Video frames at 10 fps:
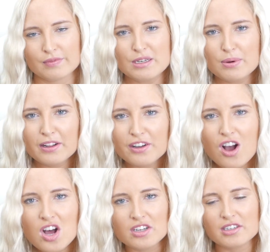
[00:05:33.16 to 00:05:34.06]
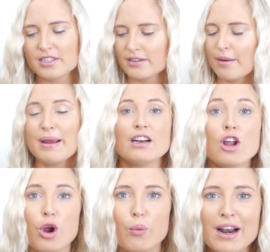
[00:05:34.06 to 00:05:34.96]
That's one of the cons. I mean,
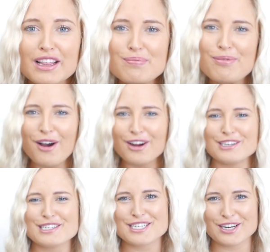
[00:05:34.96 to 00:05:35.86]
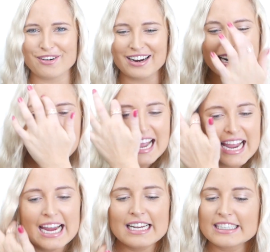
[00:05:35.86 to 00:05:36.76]
no, one of the pros, sorry.
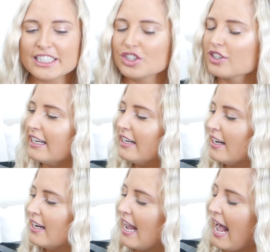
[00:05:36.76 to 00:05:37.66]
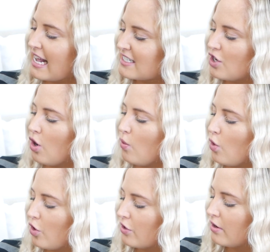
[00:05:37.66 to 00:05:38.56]
It literally has not
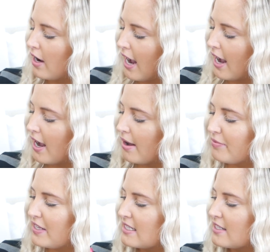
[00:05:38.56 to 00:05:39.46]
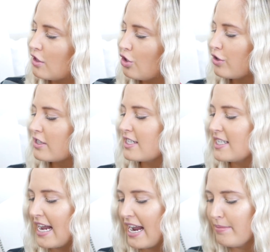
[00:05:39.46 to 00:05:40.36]
worn. Um, this looks the
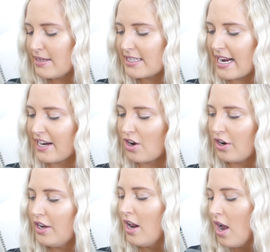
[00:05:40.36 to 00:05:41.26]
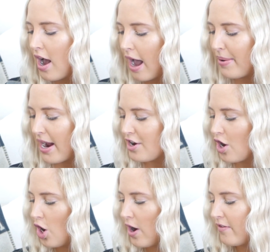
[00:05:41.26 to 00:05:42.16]
same as the day I got it. I mean, I
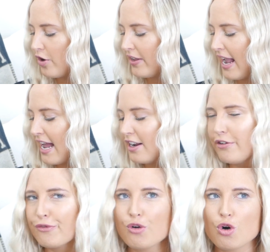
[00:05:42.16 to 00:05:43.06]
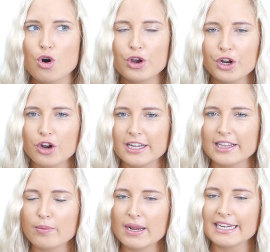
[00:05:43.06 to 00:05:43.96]
know I've only had it for, you know,
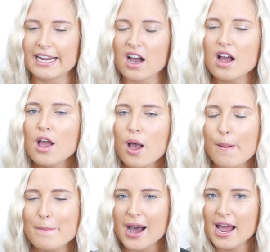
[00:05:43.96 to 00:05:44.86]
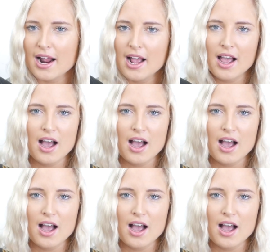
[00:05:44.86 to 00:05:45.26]
nearly one year, but